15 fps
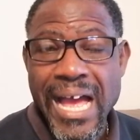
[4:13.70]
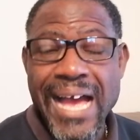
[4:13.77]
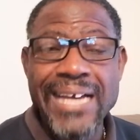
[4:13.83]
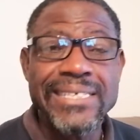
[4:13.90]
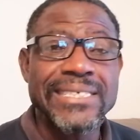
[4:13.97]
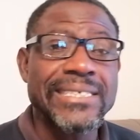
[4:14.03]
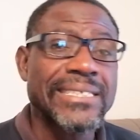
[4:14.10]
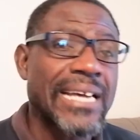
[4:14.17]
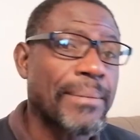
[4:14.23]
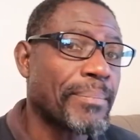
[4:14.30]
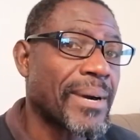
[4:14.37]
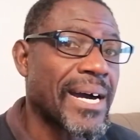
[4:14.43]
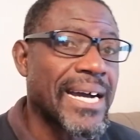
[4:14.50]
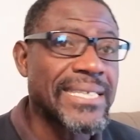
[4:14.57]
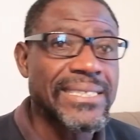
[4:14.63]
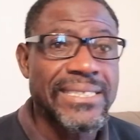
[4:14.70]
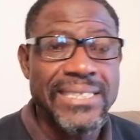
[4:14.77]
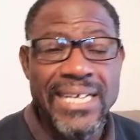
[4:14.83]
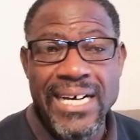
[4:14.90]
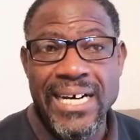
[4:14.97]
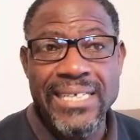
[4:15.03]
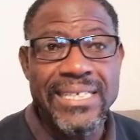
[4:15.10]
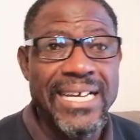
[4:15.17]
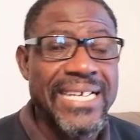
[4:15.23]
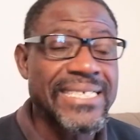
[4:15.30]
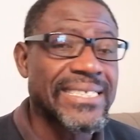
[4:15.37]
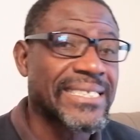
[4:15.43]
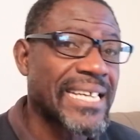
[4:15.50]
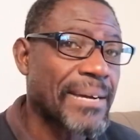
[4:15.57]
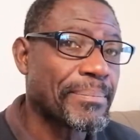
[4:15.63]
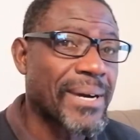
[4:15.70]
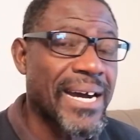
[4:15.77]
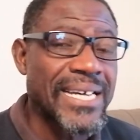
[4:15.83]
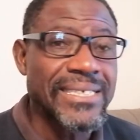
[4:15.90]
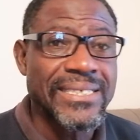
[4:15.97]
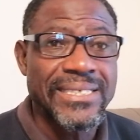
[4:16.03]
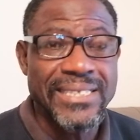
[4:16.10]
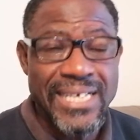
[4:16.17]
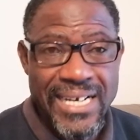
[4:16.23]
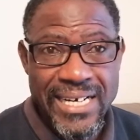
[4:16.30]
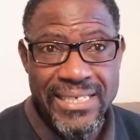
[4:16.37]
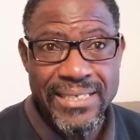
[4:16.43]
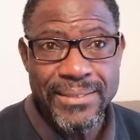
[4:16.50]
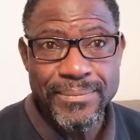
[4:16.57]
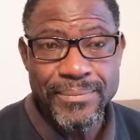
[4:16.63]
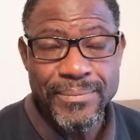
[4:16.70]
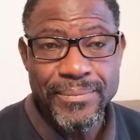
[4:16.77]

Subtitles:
I stop, I start, I stop, I start.